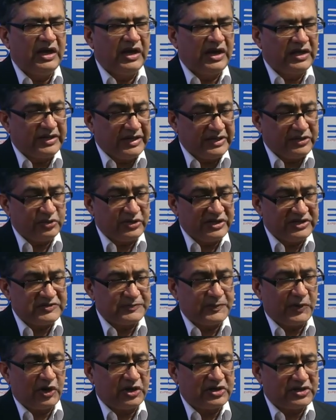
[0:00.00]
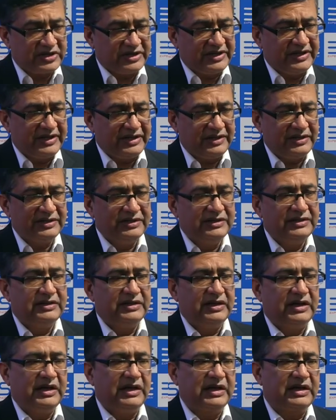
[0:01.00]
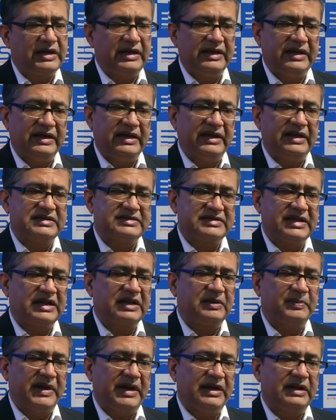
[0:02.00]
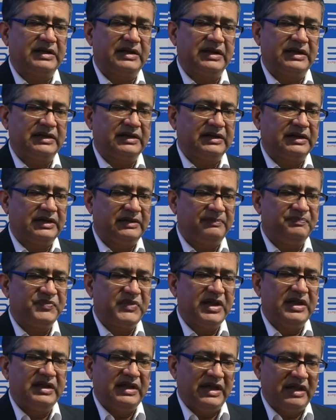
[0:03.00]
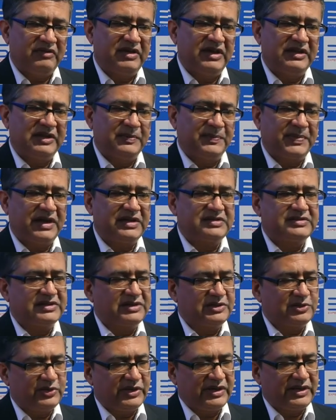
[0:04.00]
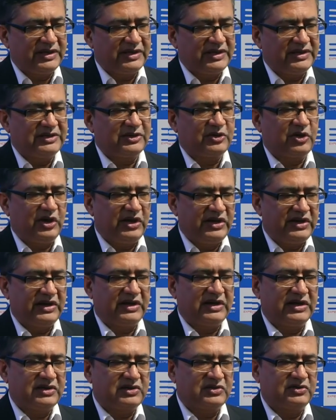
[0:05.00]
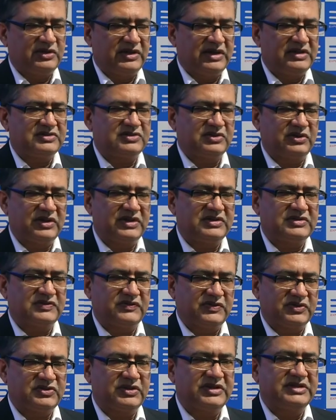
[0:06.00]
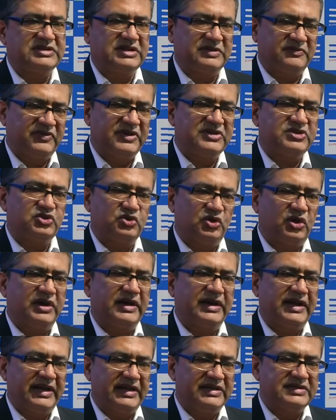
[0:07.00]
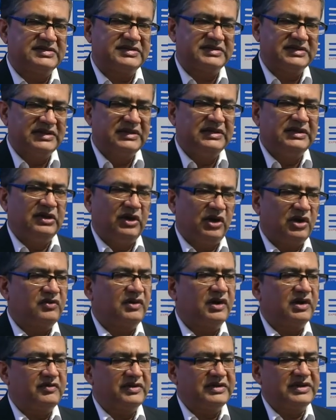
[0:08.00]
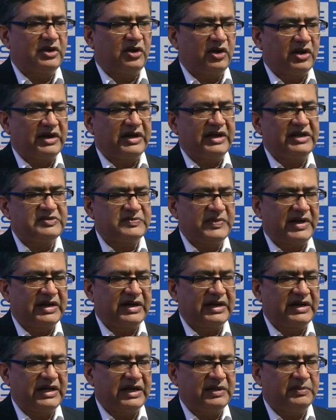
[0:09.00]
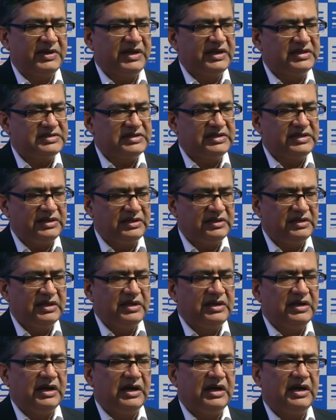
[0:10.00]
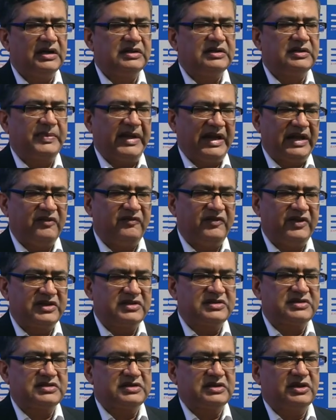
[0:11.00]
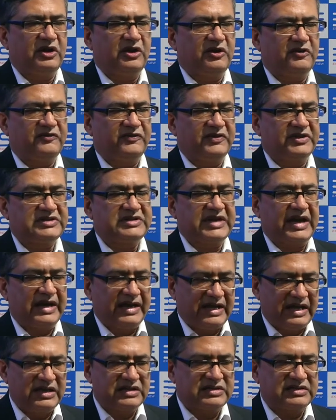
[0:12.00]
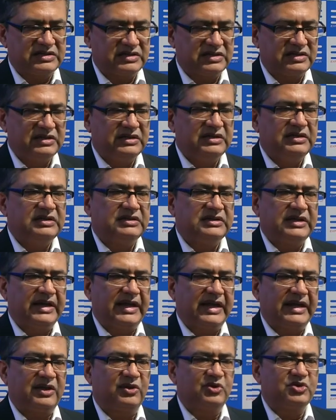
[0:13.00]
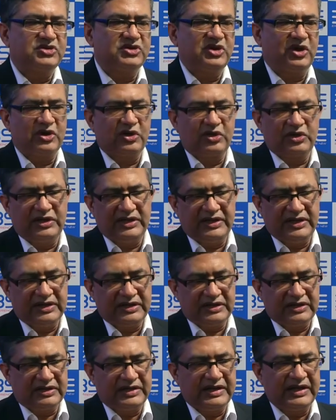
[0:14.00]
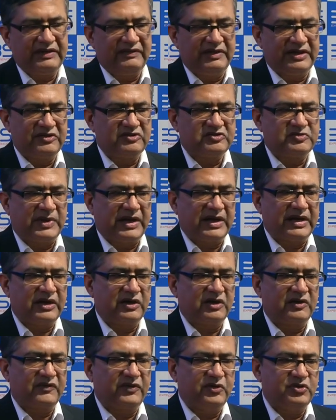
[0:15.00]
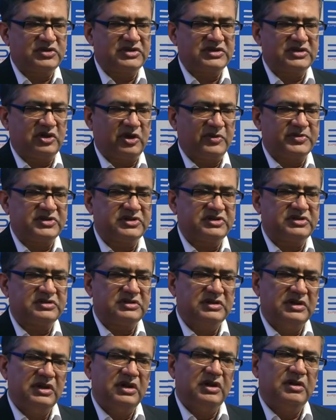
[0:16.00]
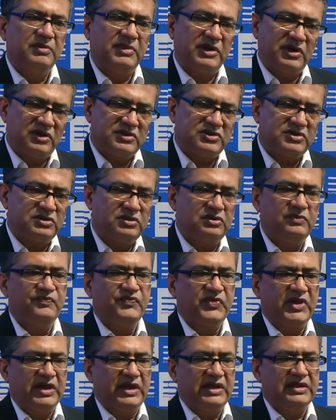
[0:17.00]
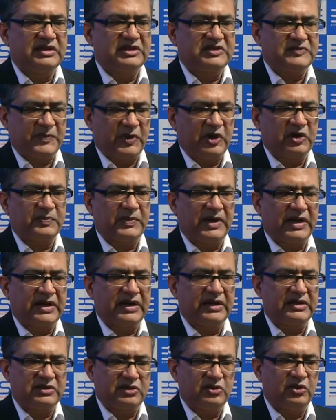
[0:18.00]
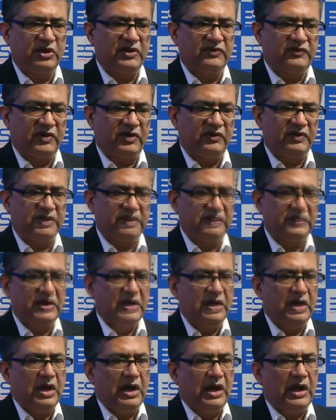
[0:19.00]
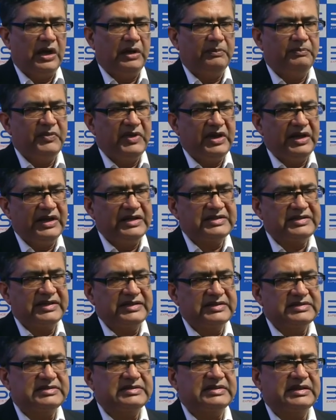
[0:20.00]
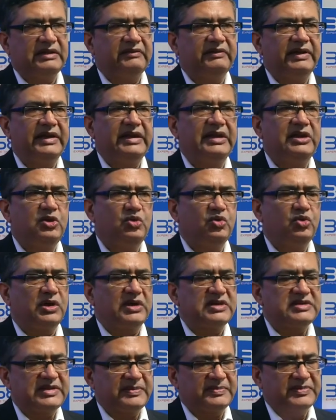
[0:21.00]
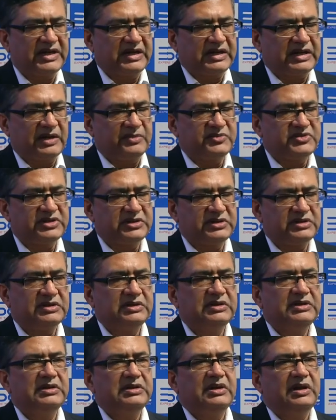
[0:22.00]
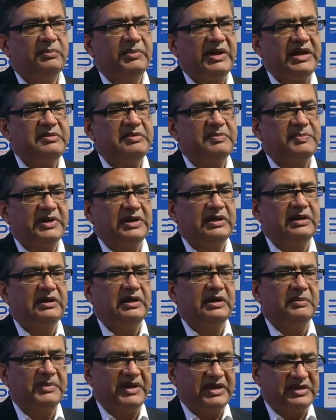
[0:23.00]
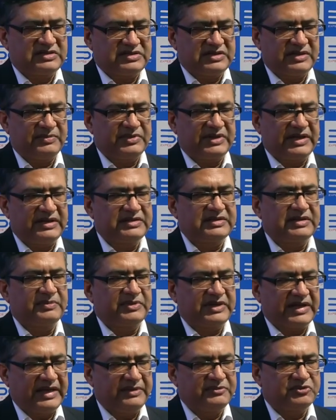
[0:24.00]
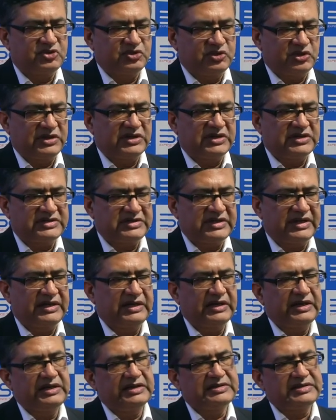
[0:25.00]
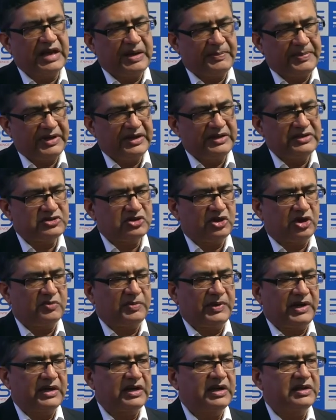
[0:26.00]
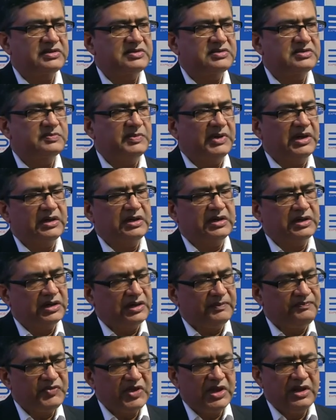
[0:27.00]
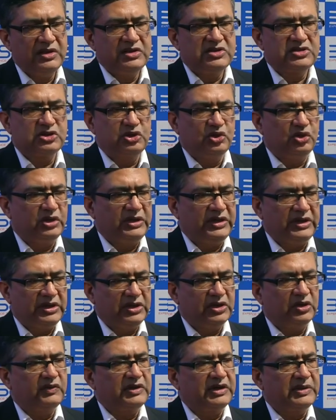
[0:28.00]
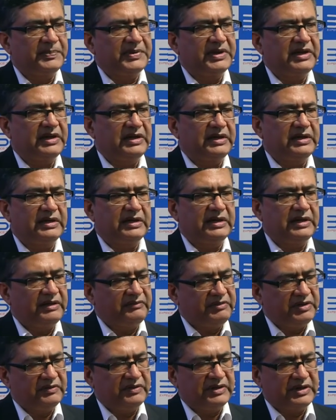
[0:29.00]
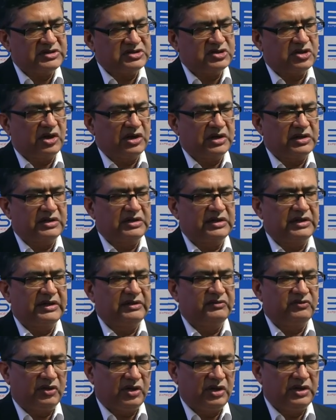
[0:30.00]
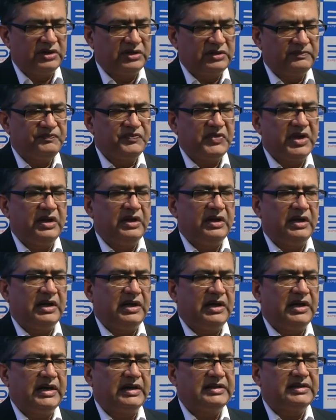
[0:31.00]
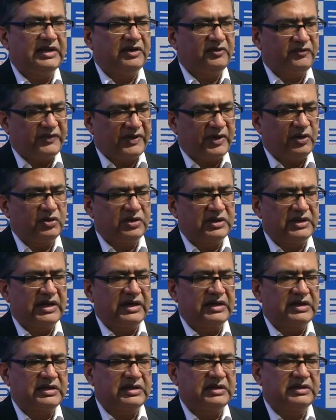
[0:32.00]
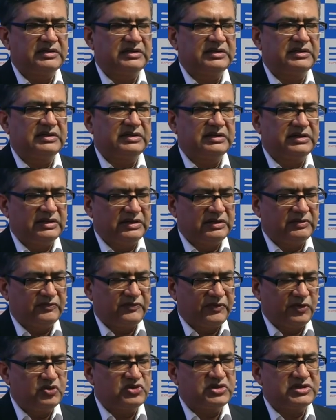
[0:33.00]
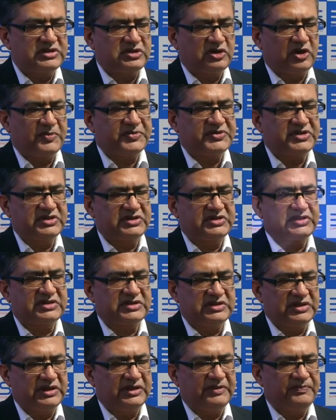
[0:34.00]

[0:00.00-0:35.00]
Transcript: uh, day-to-day spot trading, uh, clearing, settlement, and uh, every other parts, including the quality control and so on and so forth. So it's a, once you organize or work with an organized market like BSE, the benefits of standardization that accrues not only in the derivatives market or futures and options, but also in the spot market going forward. Uh, in a sense, a very new concept that comes in many people uh, may some take some time to understand. It has happened in stock markets, but uh, slowly over a period, uh, everyone has got uh, involved, uh, and they have found that uh, the futures and options